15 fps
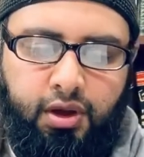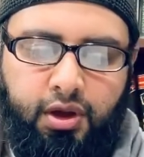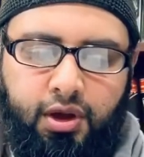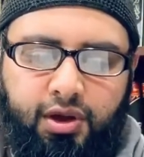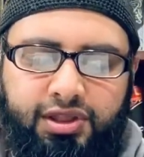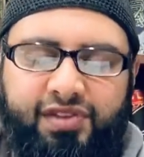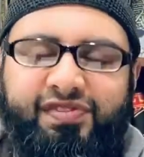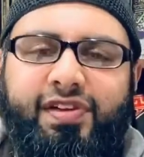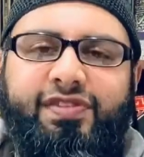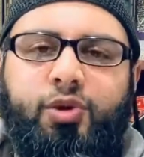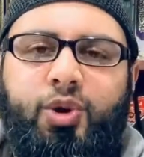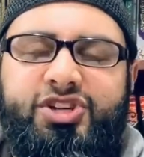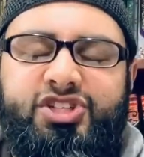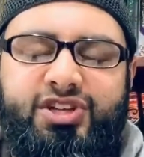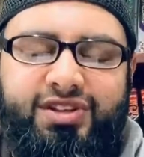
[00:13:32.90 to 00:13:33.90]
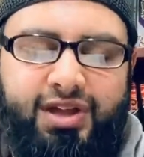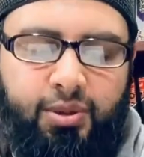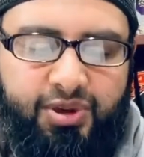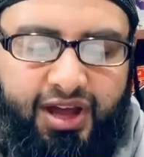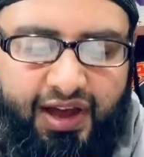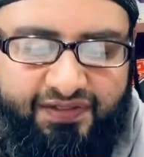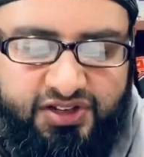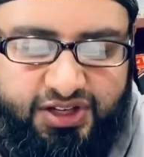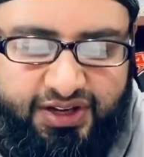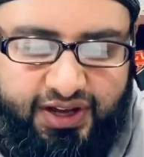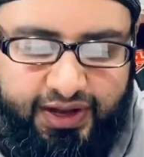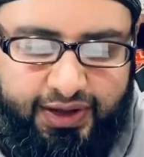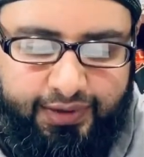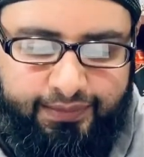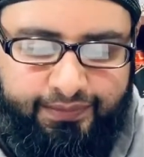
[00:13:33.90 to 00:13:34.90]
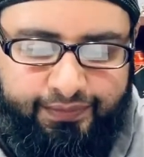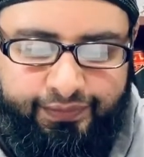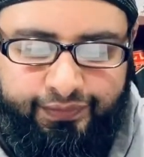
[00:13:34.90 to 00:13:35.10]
The fifth question that we have today,